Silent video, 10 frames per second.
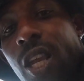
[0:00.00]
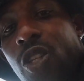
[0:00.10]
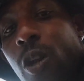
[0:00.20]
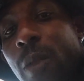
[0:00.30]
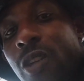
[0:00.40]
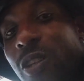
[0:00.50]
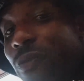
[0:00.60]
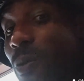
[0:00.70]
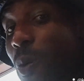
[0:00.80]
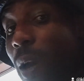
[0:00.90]
They showed up the house
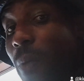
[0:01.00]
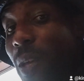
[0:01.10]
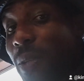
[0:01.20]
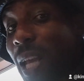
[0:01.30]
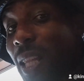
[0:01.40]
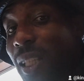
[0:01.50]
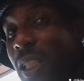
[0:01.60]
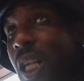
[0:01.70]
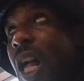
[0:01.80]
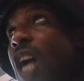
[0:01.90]
to confirm who I am. That was an
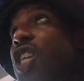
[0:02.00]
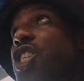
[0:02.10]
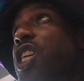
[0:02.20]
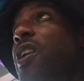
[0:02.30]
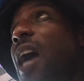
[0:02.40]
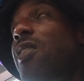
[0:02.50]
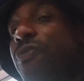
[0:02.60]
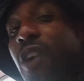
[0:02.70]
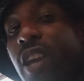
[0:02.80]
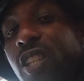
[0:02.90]
alien. She
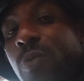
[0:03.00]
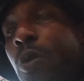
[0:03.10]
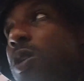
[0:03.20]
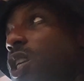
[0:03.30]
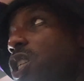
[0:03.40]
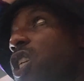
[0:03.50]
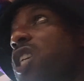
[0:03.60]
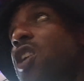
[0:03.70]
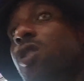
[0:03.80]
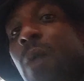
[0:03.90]
got fucking spooked.
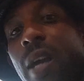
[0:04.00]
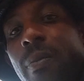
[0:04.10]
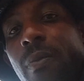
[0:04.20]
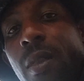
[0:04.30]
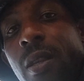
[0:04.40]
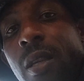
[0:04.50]
She changed her mind.